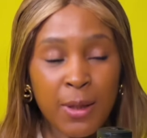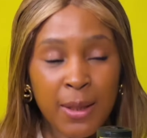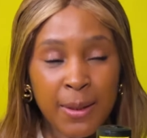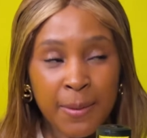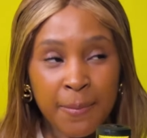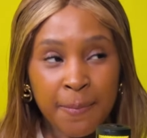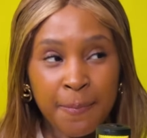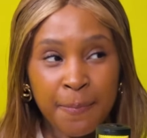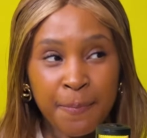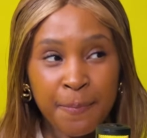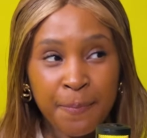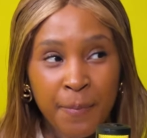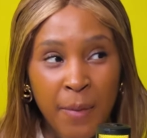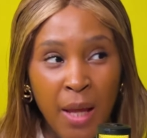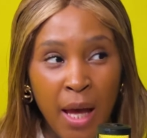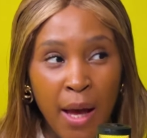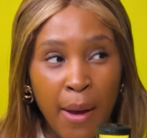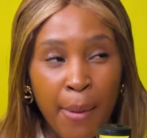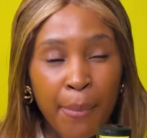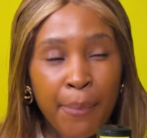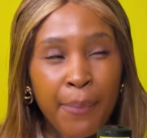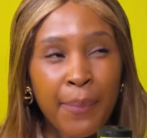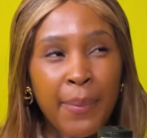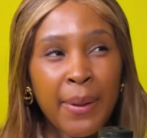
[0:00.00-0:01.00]
one.
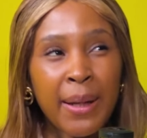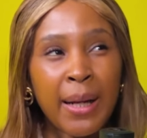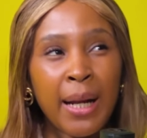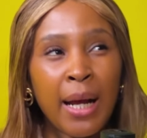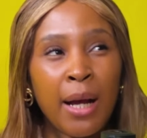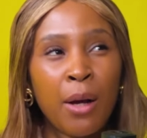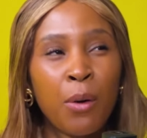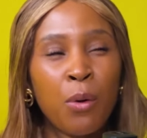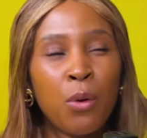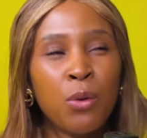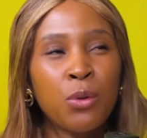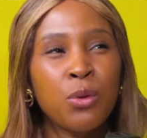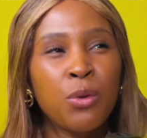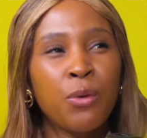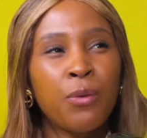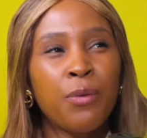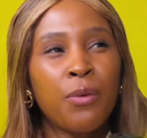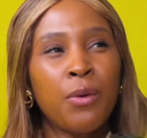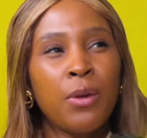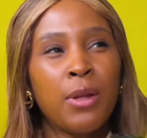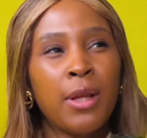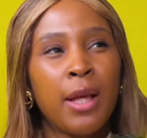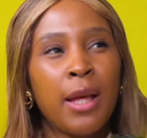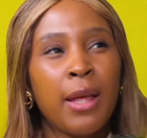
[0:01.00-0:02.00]
But I also
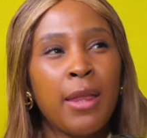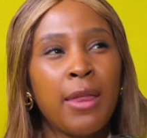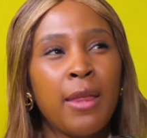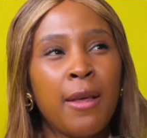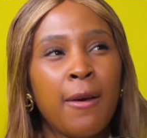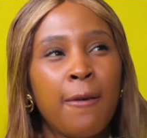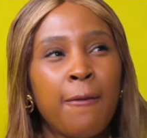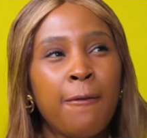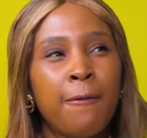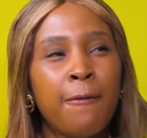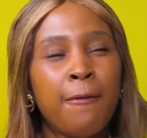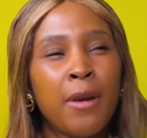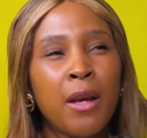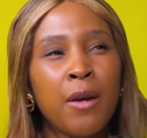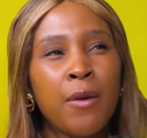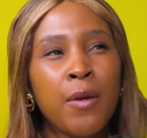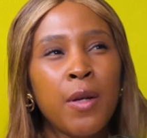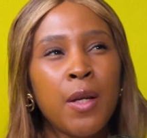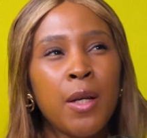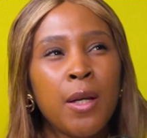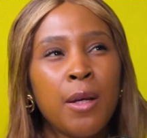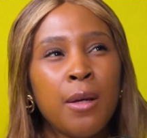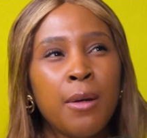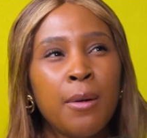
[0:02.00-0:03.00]
feel like they're
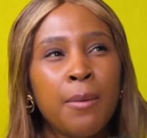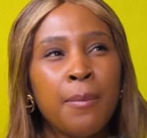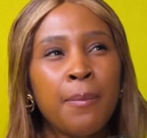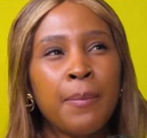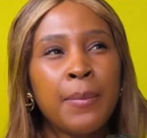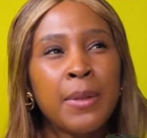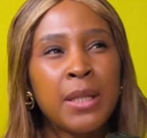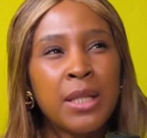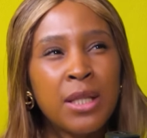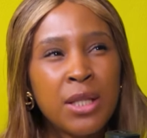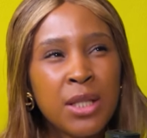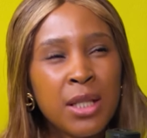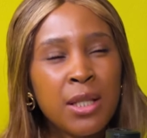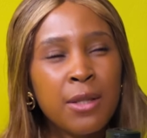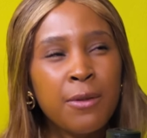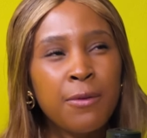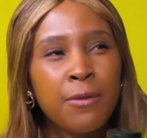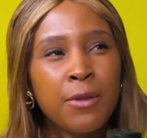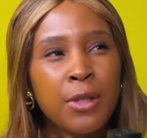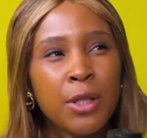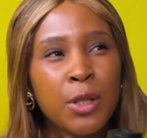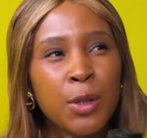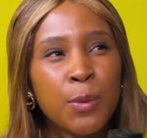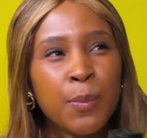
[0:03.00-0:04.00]
very
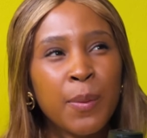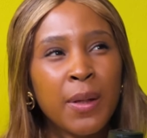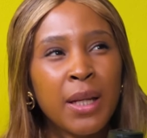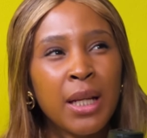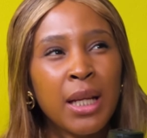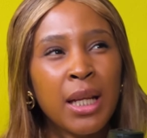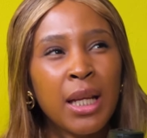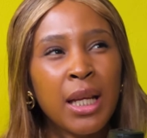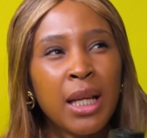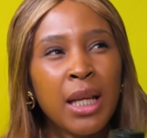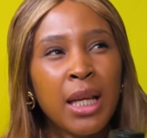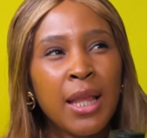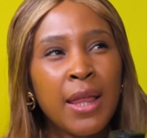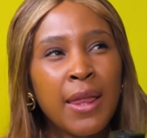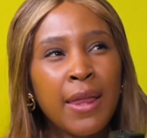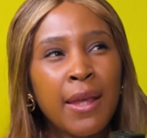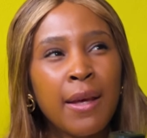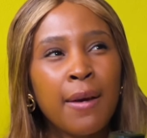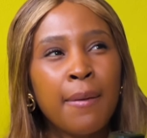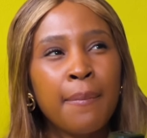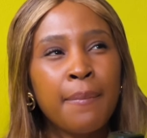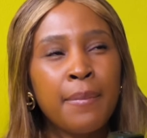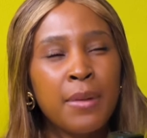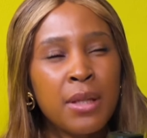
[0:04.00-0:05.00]
mischievous, but in
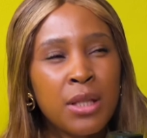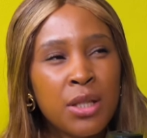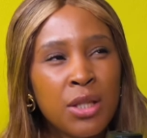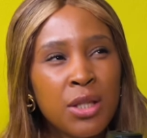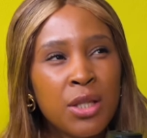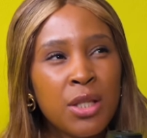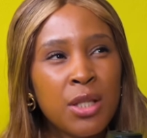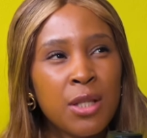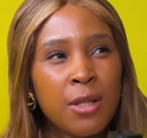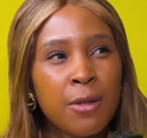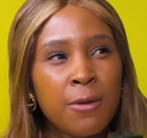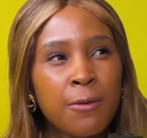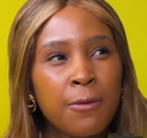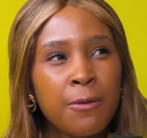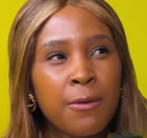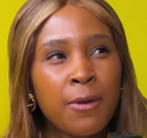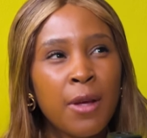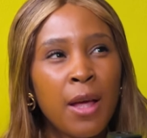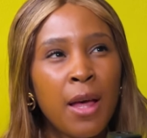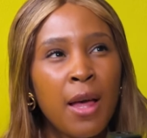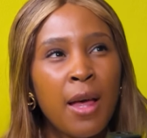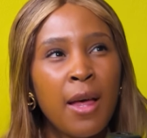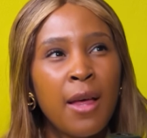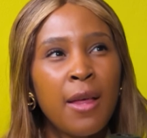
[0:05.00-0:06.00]
their mischief
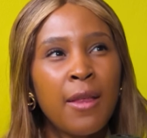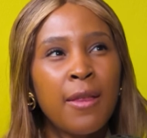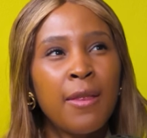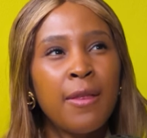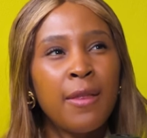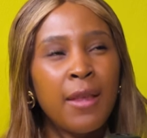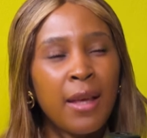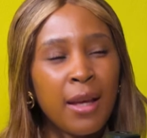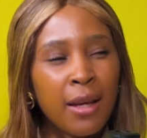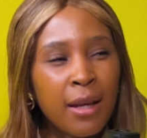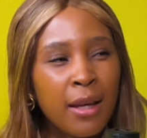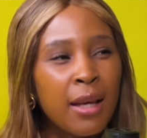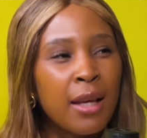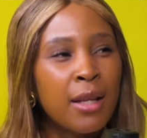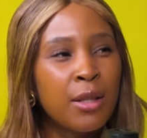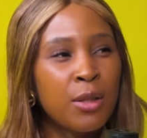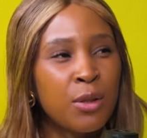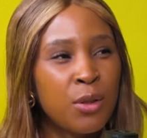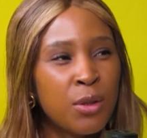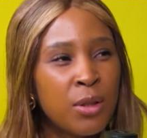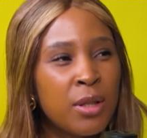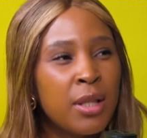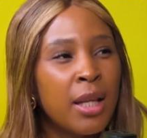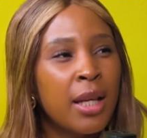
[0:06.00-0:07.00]
they
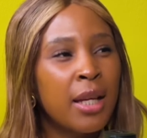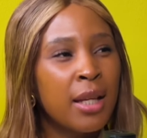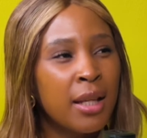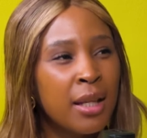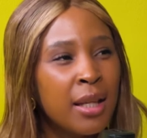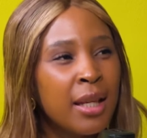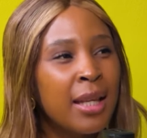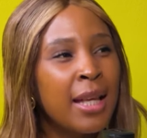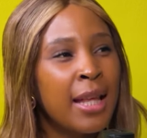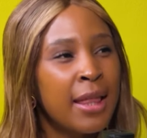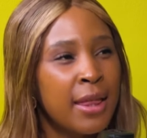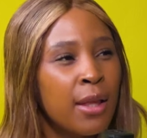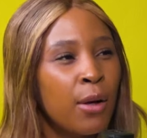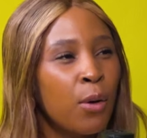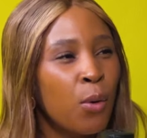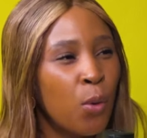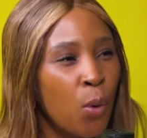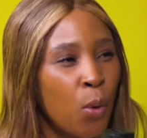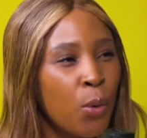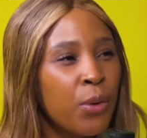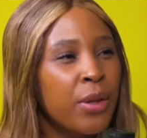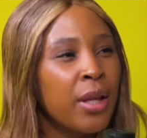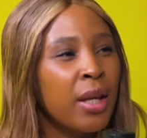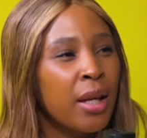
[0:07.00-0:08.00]
get they get the
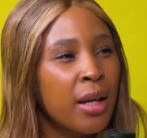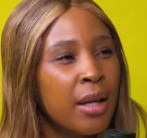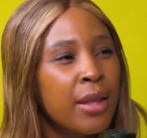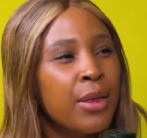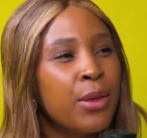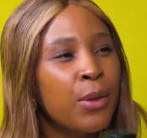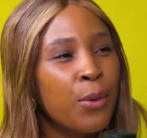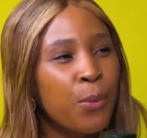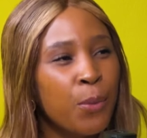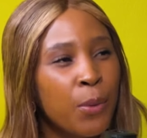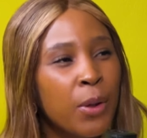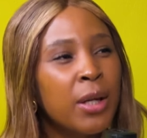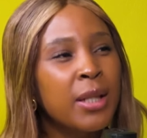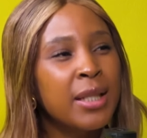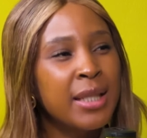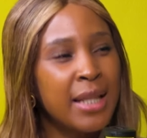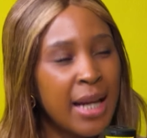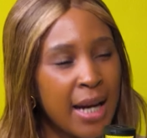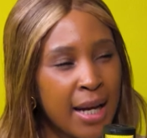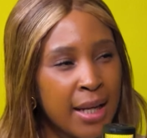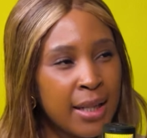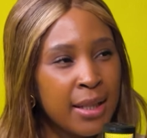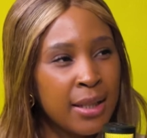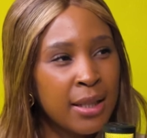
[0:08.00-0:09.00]
goal, they get the work
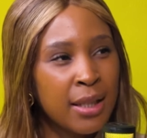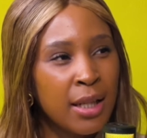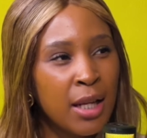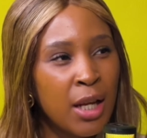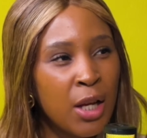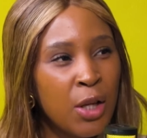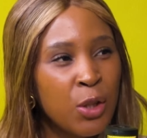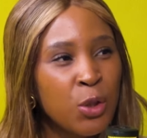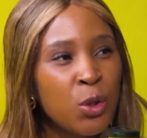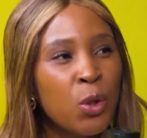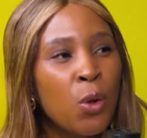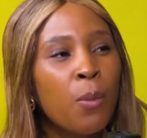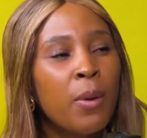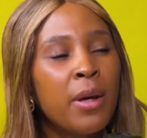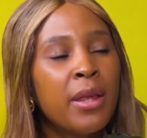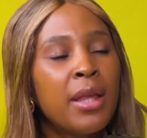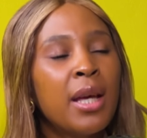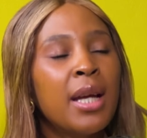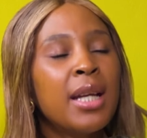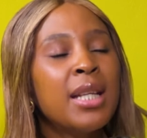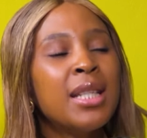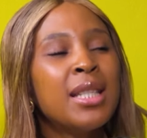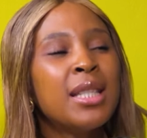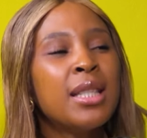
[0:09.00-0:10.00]
done. So
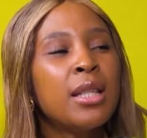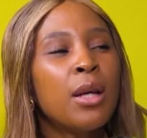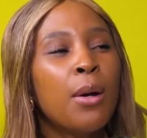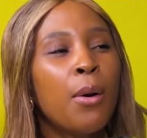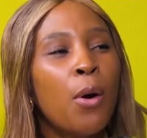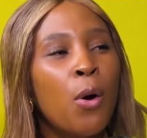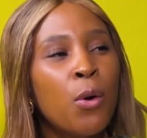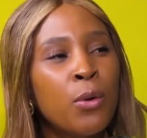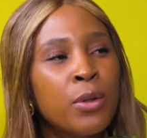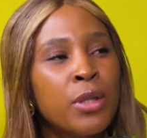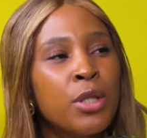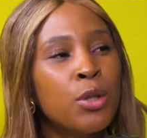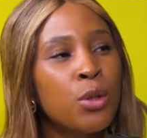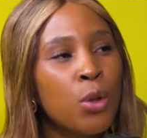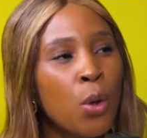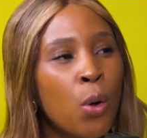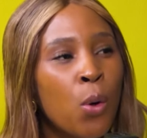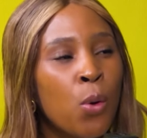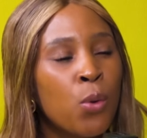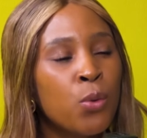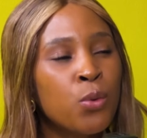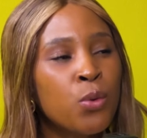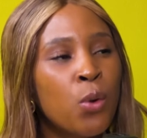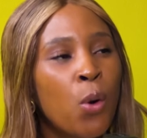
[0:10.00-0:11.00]
whether it's on its
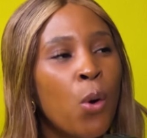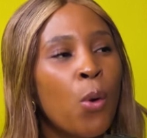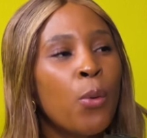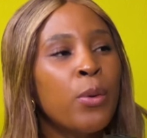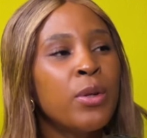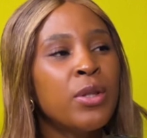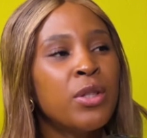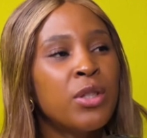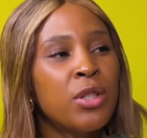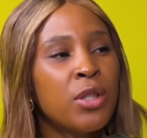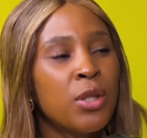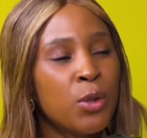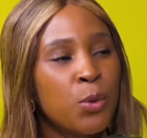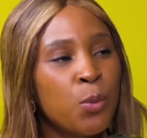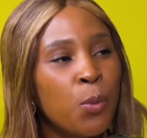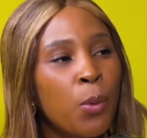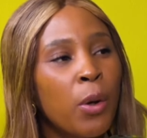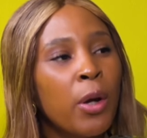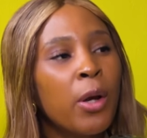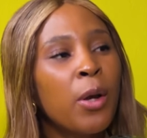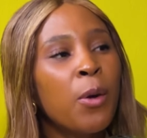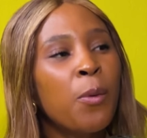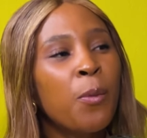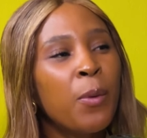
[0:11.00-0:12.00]
own or is just
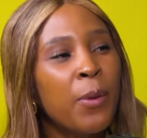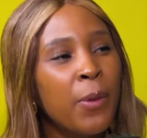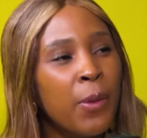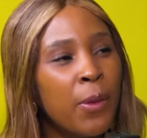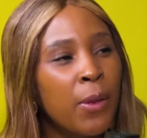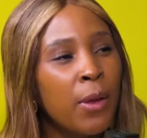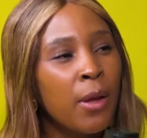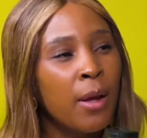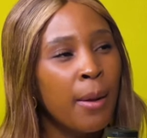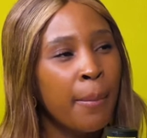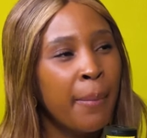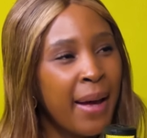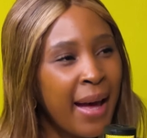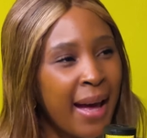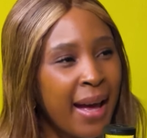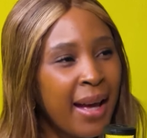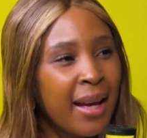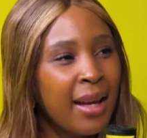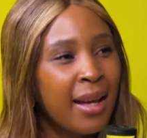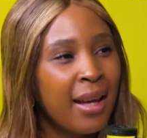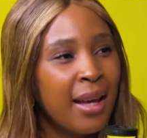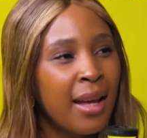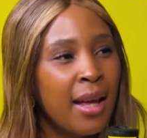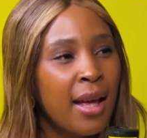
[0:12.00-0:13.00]
working with a
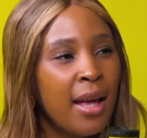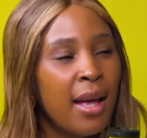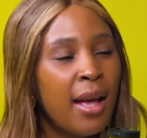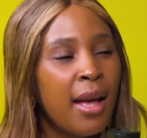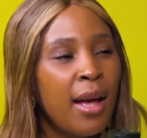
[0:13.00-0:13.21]
pack,